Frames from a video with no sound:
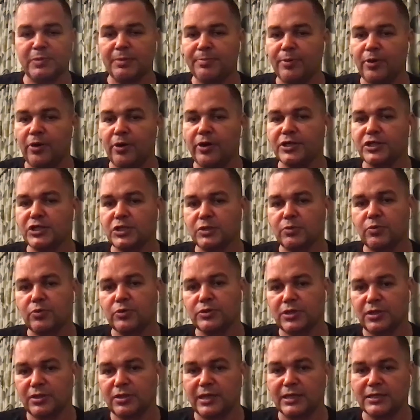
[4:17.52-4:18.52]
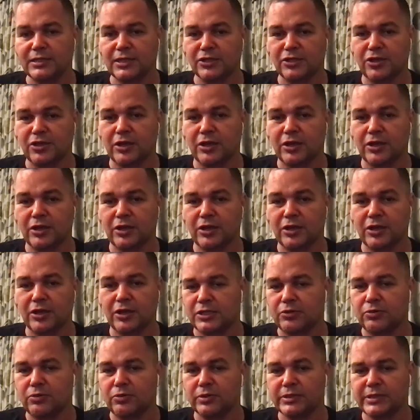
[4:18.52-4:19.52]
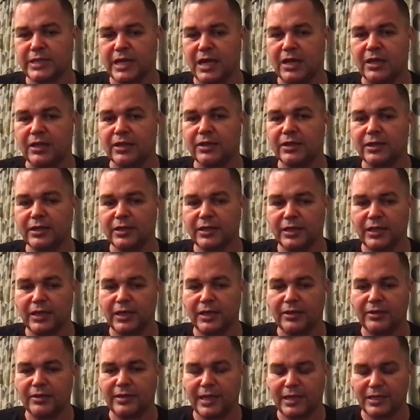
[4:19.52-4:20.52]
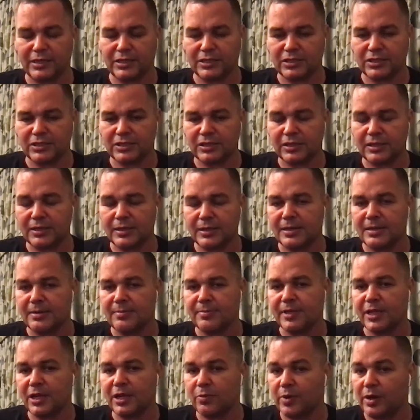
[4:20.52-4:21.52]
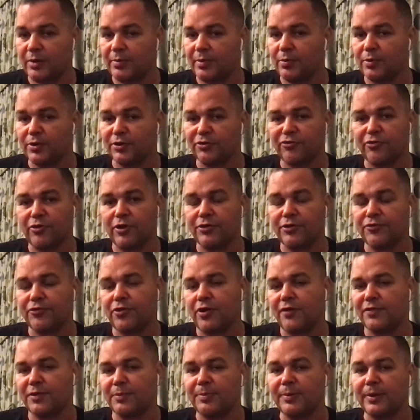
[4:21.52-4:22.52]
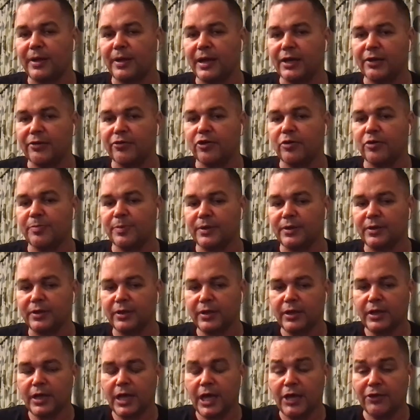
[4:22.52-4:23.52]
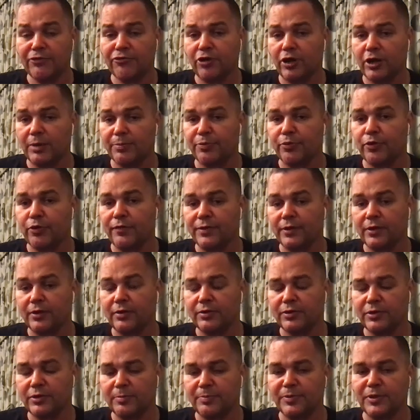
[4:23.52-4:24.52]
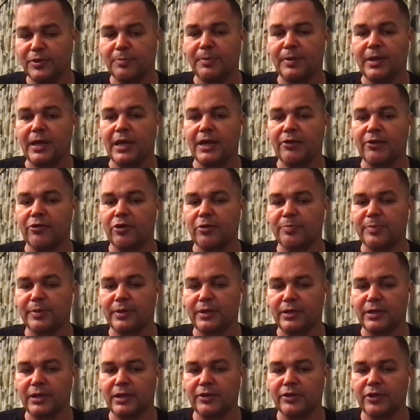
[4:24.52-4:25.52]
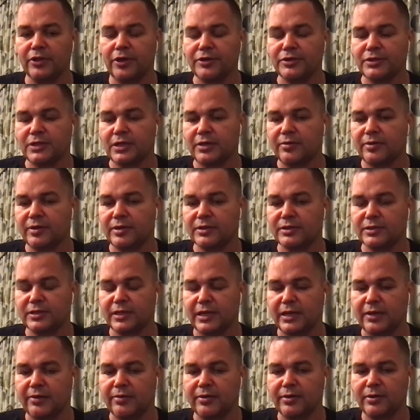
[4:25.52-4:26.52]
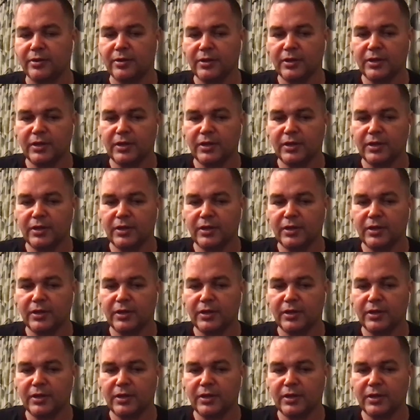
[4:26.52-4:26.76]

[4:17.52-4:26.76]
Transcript: been biased towards the things that don't take skill or talent, and that's where we want to try and drive the playing group and try and improve the playing group in those areas there.